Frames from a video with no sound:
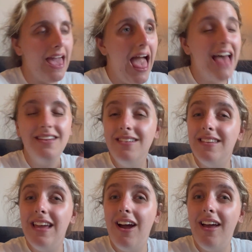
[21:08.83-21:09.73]
and
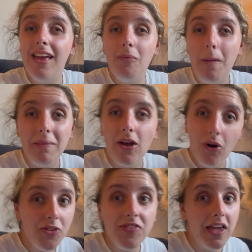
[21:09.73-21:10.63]
it won't be
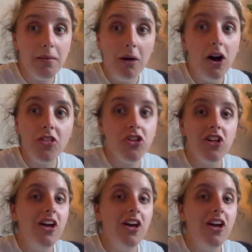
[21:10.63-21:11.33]
costing much,